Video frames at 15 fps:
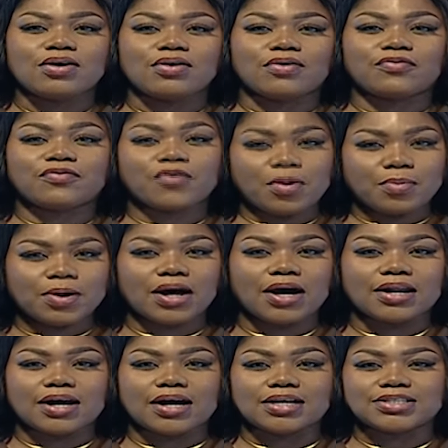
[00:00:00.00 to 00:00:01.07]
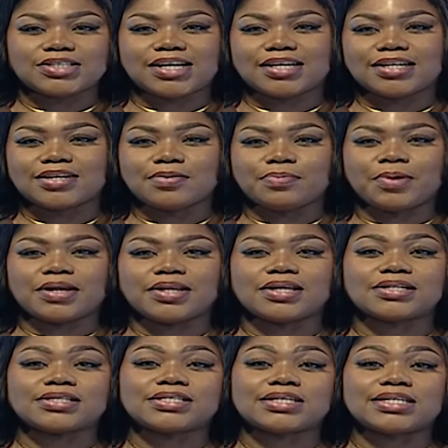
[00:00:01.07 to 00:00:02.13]
from Ghana are turning
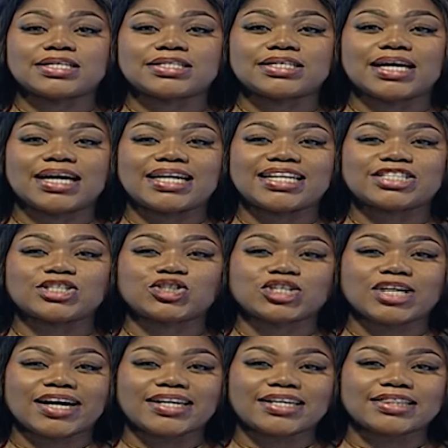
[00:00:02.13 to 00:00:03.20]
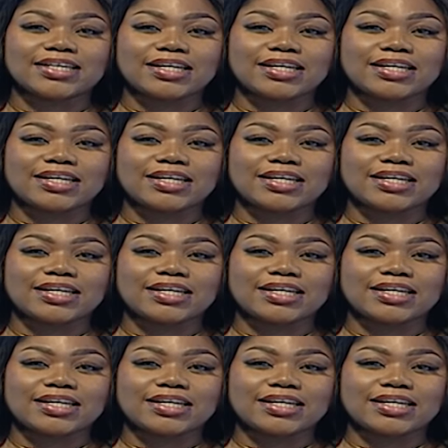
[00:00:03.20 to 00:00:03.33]
opinions on its head and shining the